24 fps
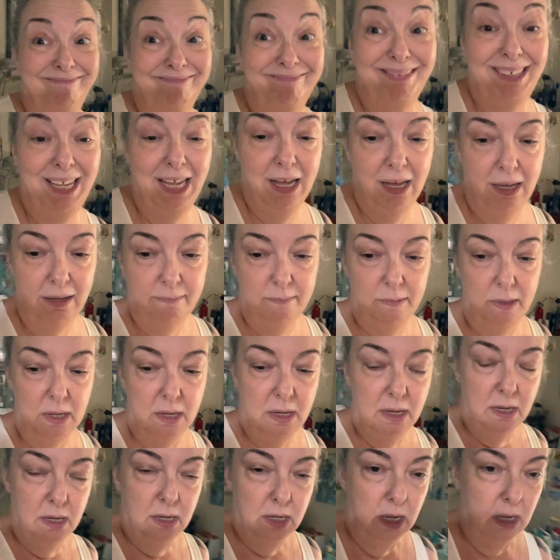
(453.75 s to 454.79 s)
Yeah.
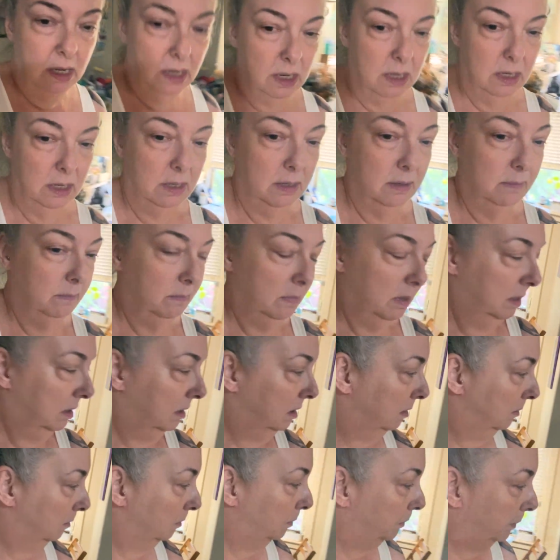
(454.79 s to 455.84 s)
Um,
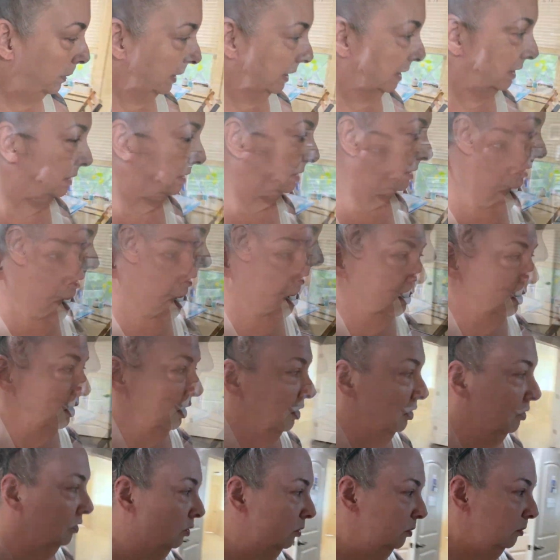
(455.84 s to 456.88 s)
but has gone
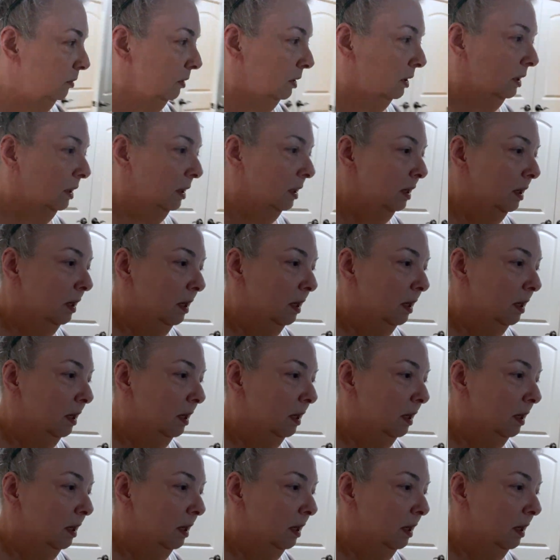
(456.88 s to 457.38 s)
home.